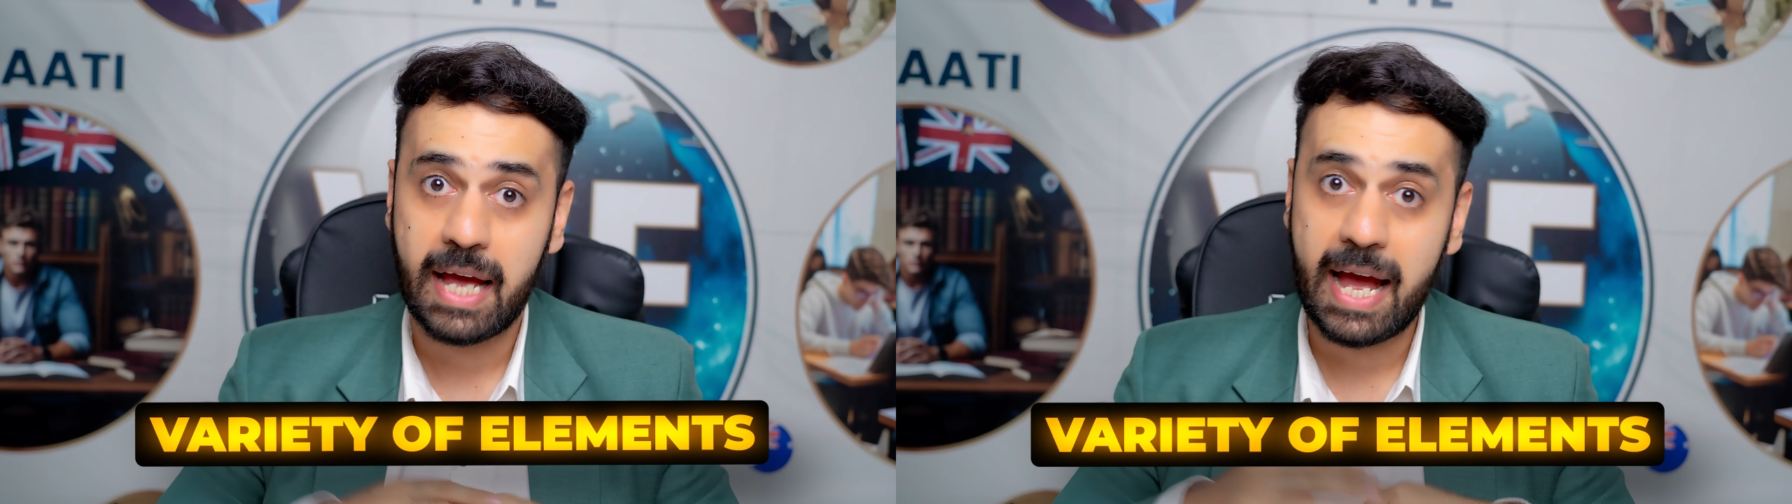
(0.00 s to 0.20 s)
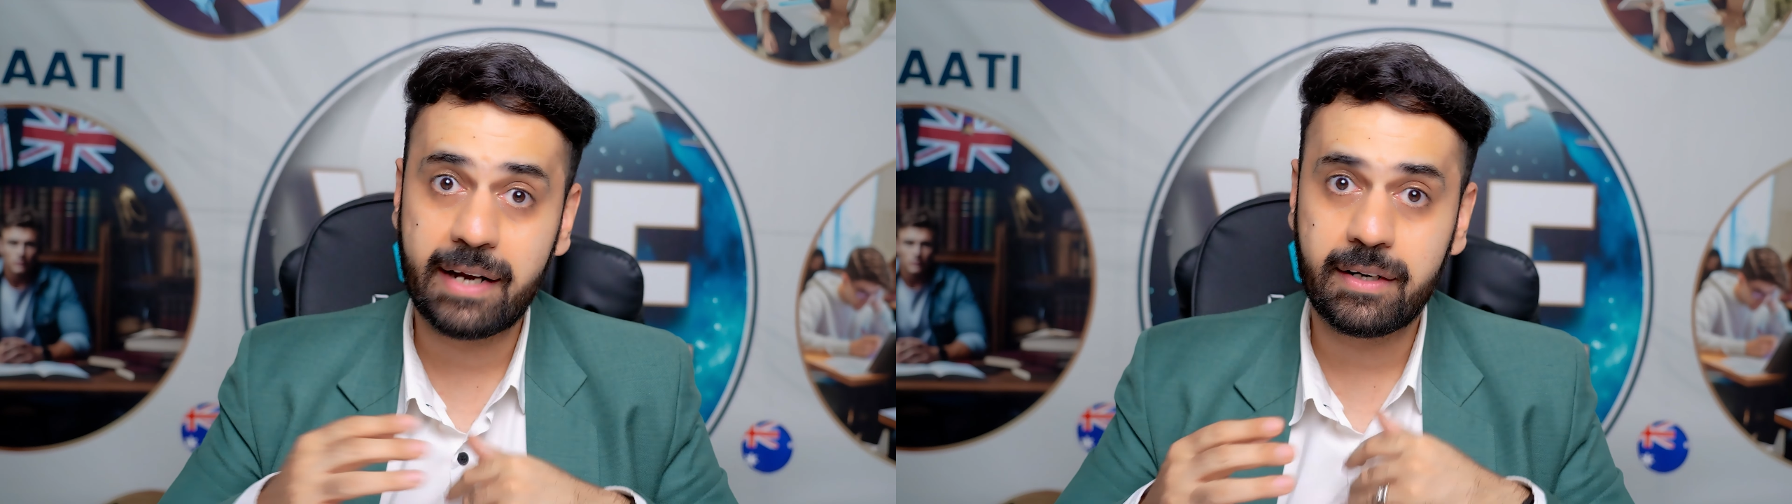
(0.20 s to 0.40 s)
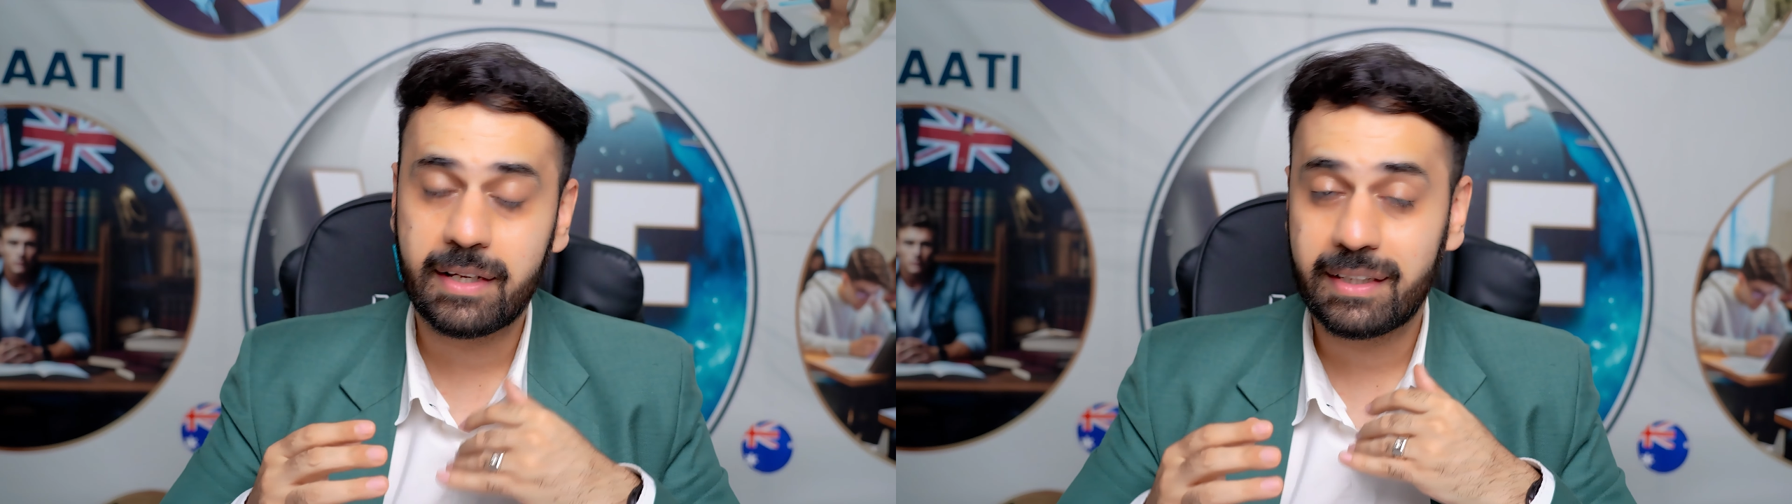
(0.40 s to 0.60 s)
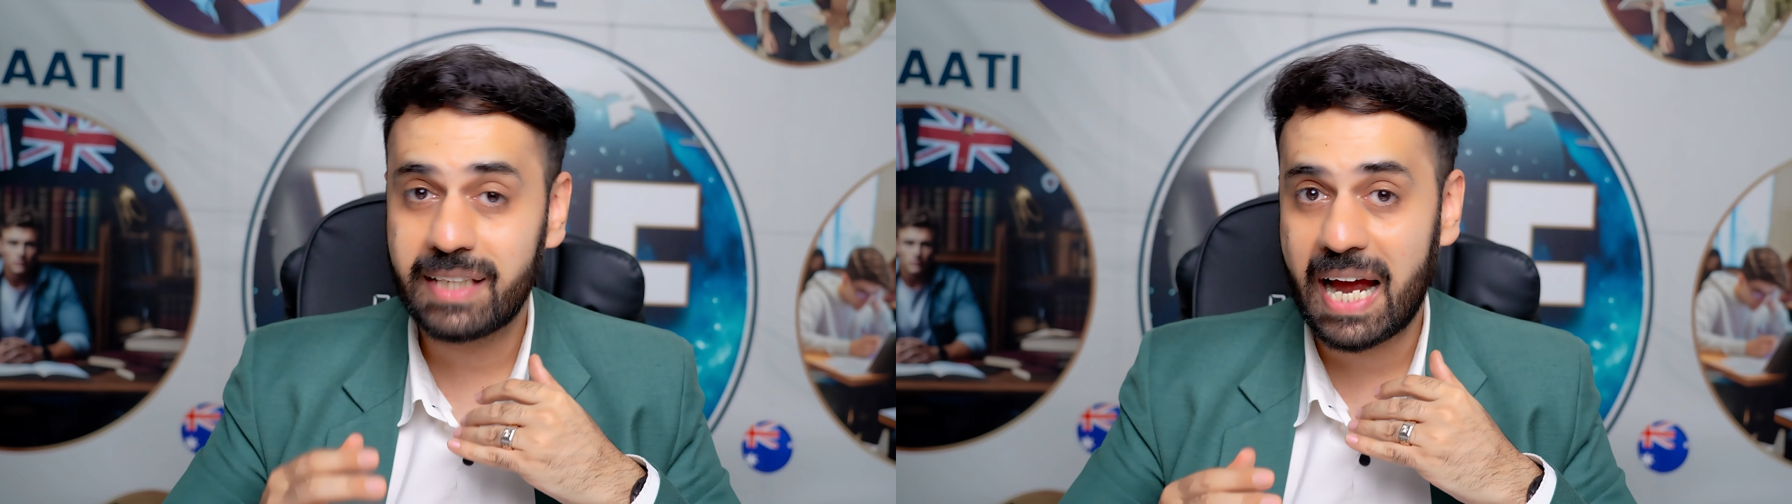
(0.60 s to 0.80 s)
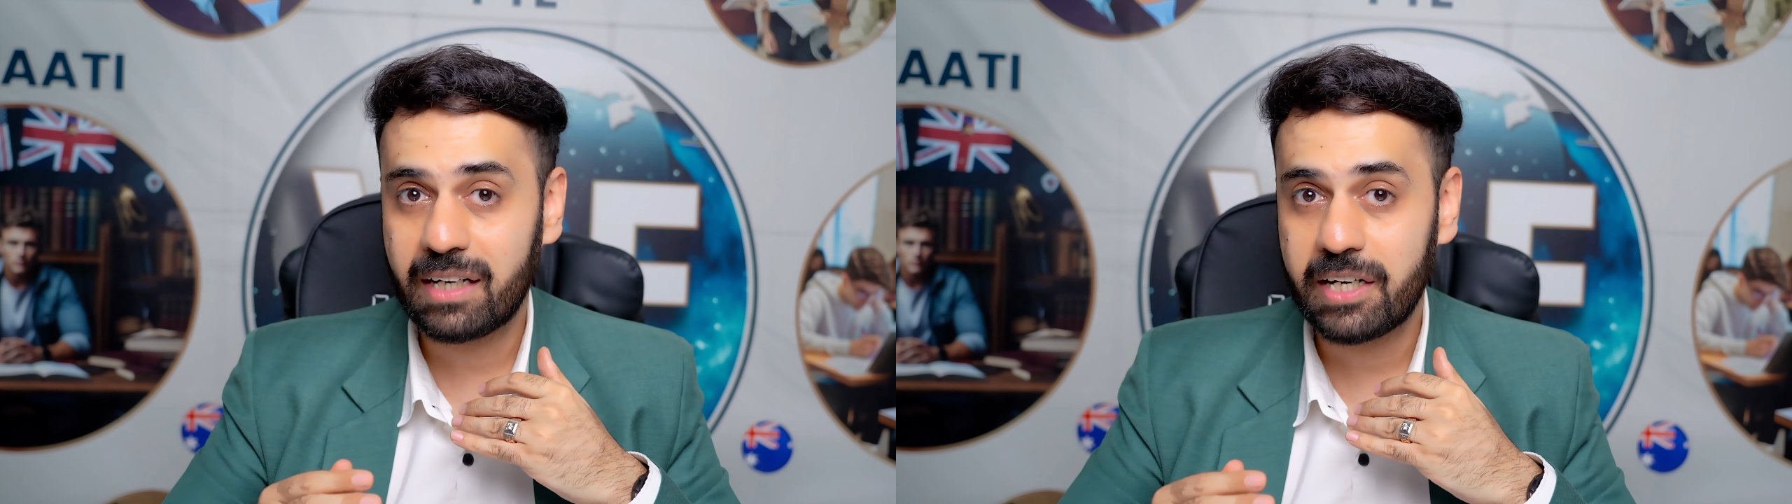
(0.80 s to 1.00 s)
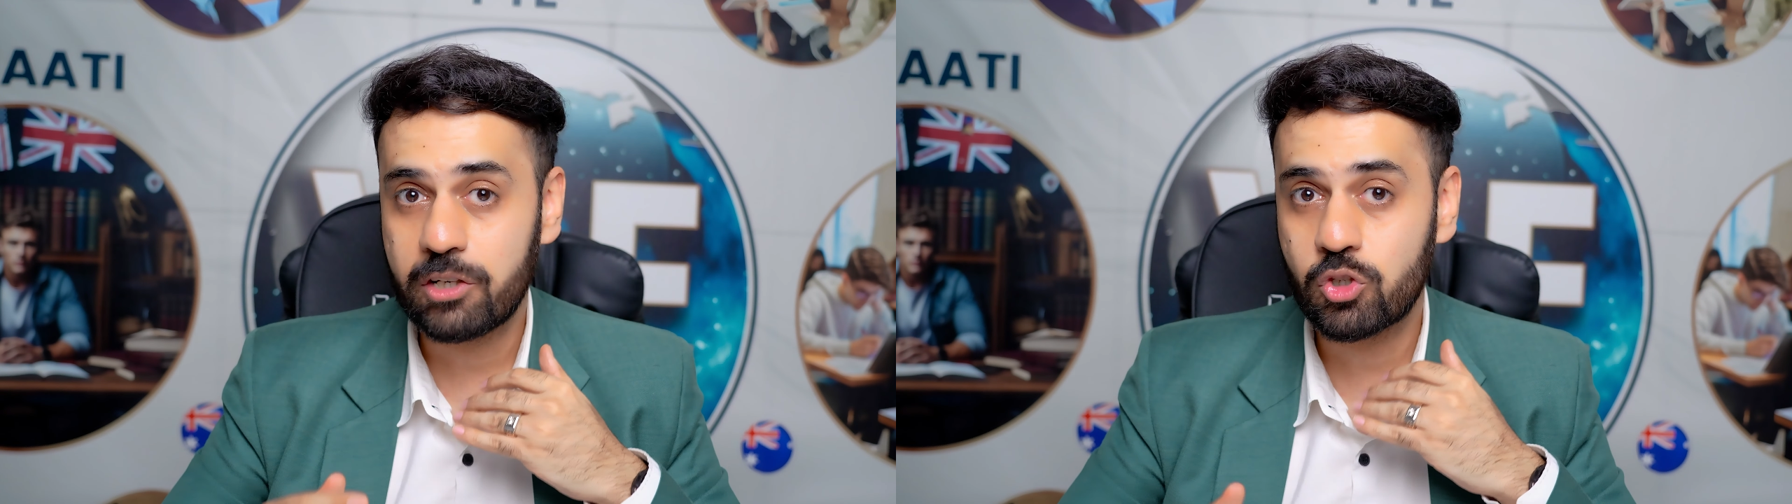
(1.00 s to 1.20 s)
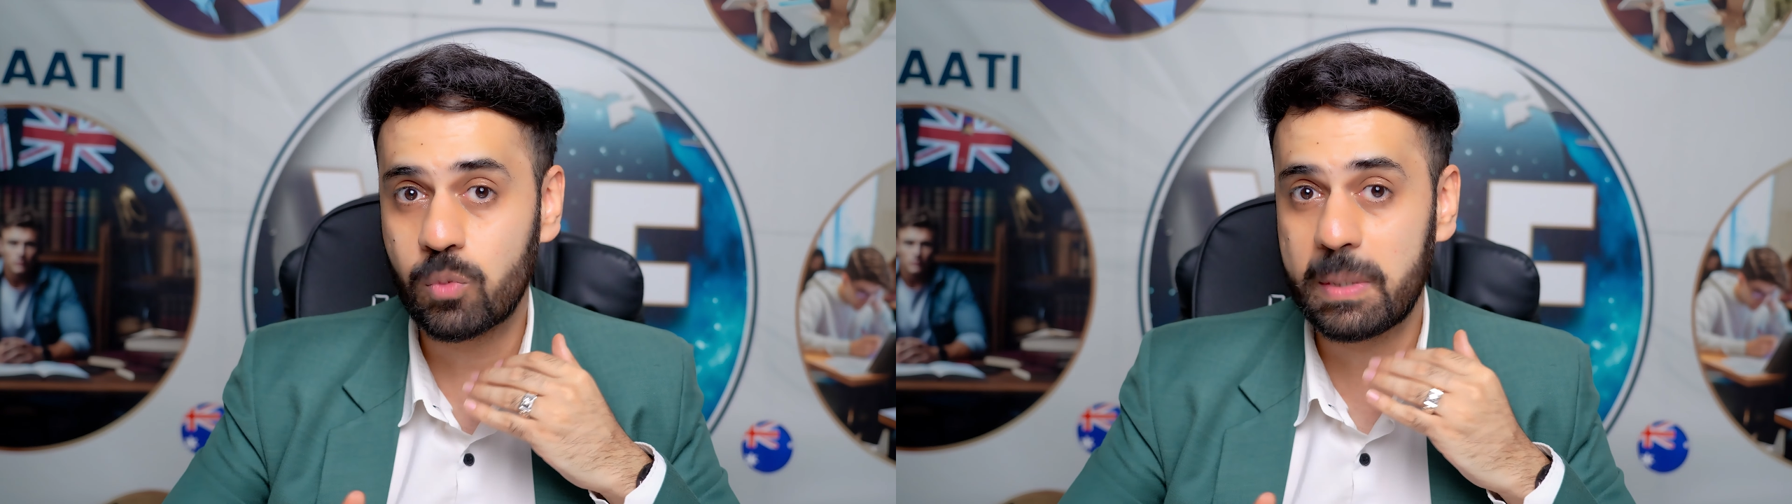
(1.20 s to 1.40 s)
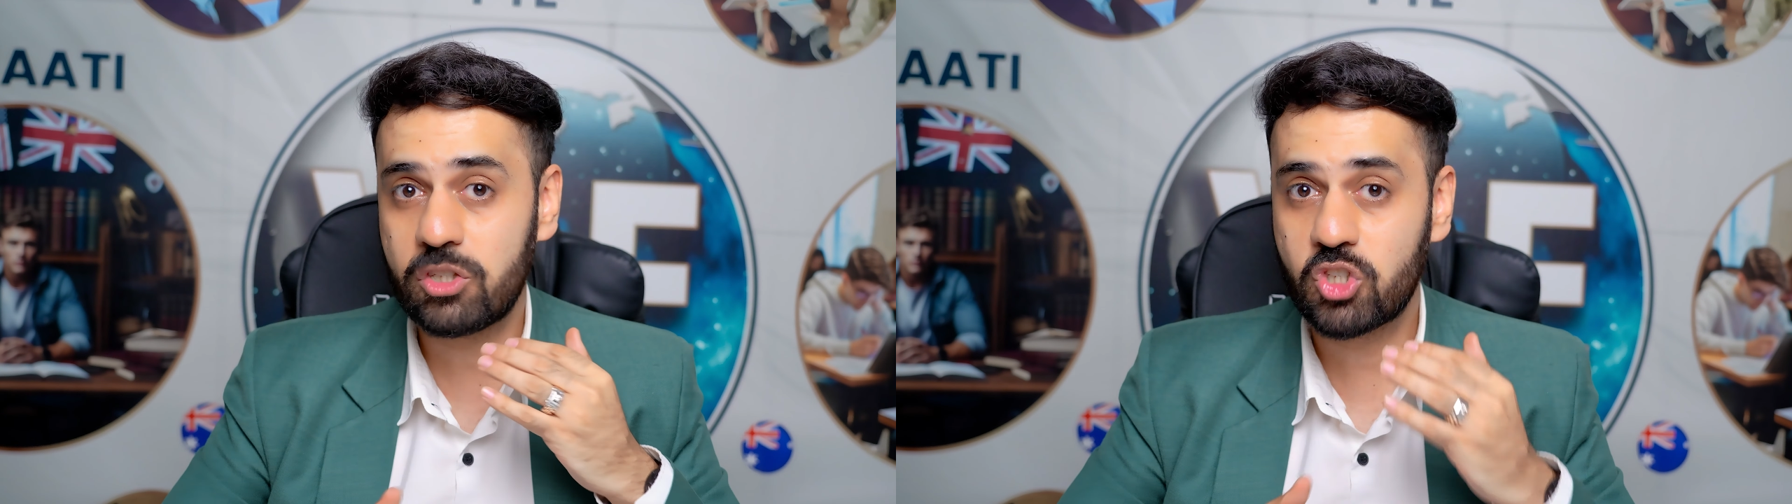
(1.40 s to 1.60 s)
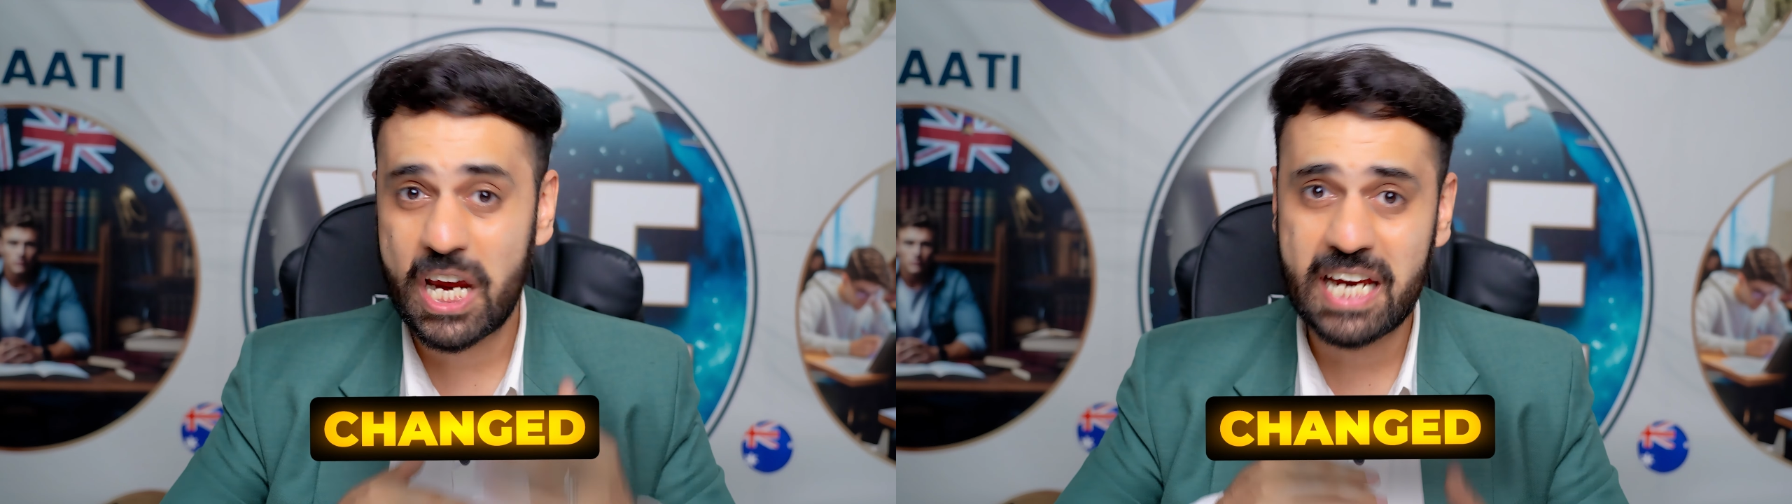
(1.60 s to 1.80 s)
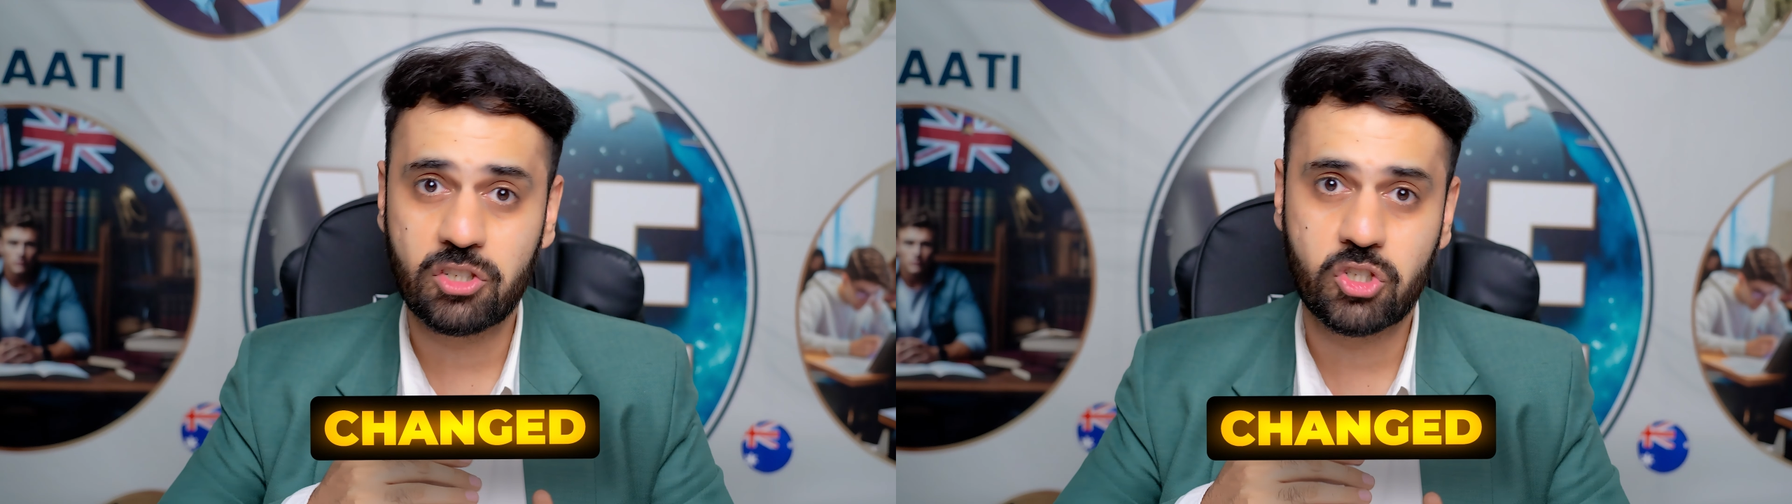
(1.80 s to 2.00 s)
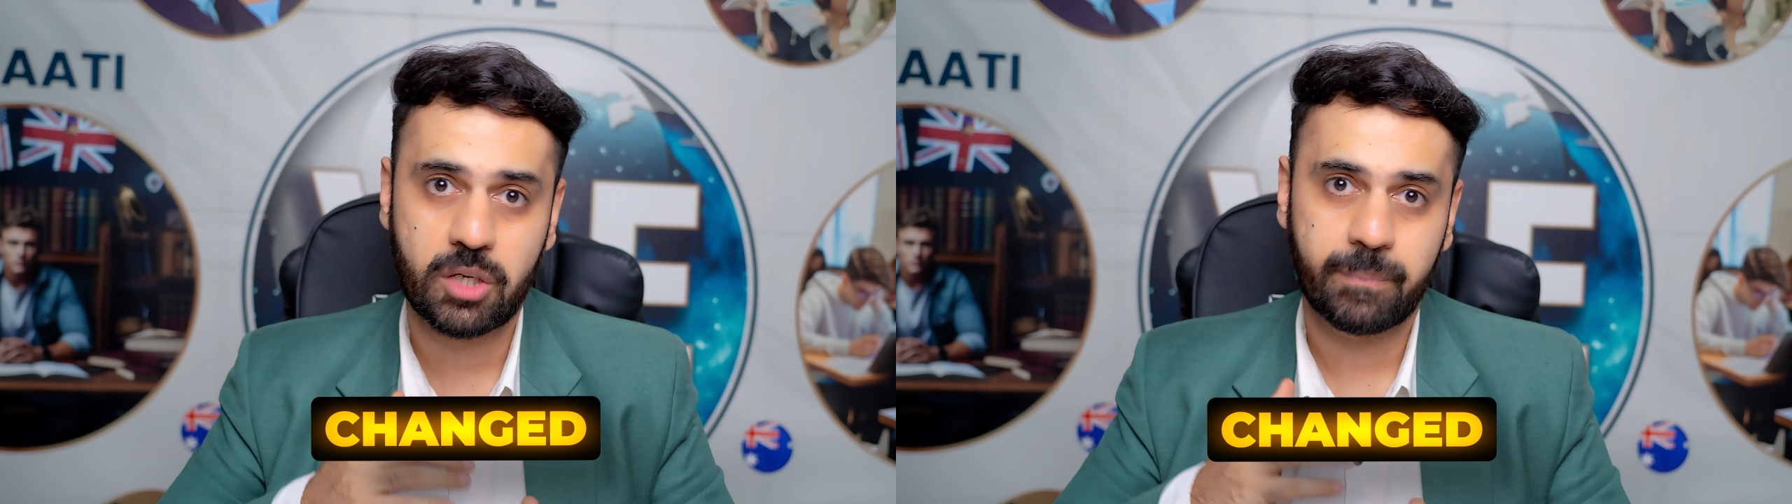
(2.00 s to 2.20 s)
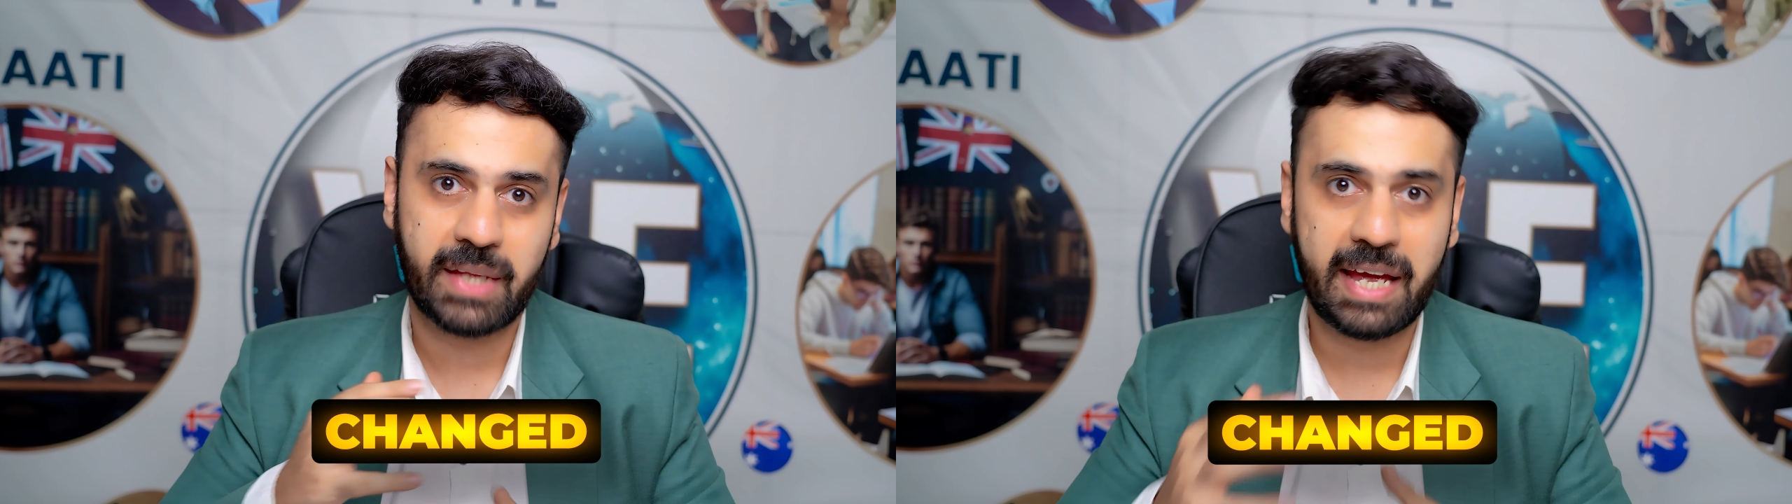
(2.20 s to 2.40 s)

and that needs to be changed